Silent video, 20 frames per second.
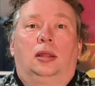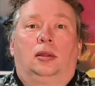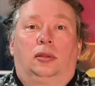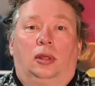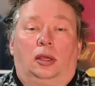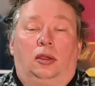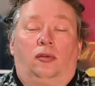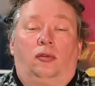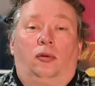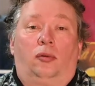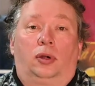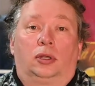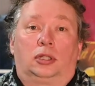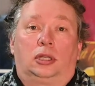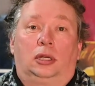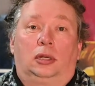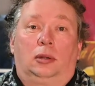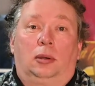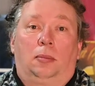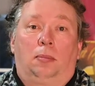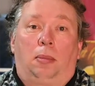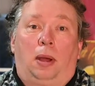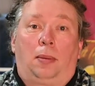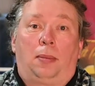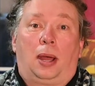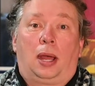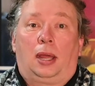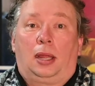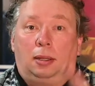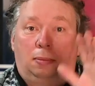Thank you for watching. Bye
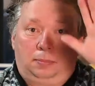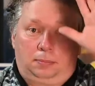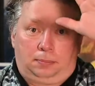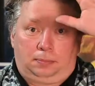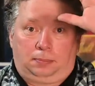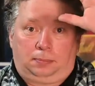bye.